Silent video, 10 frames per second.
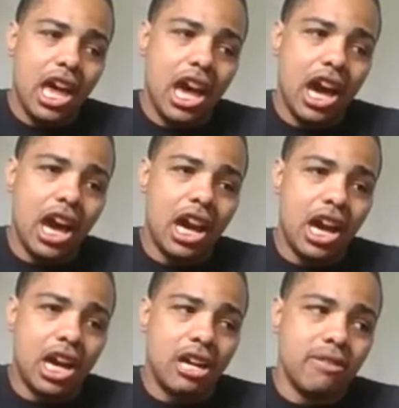
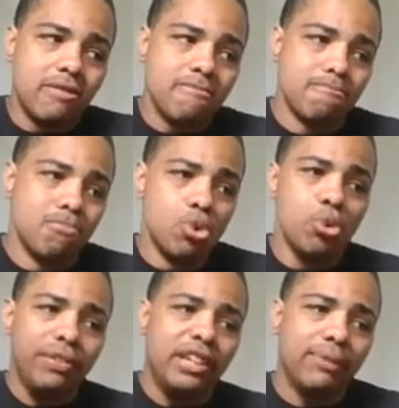a
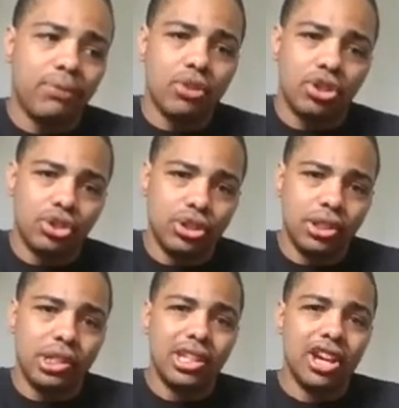movie
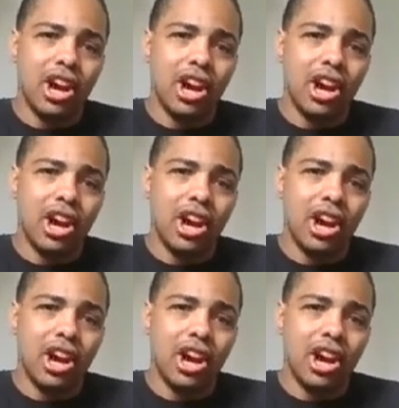version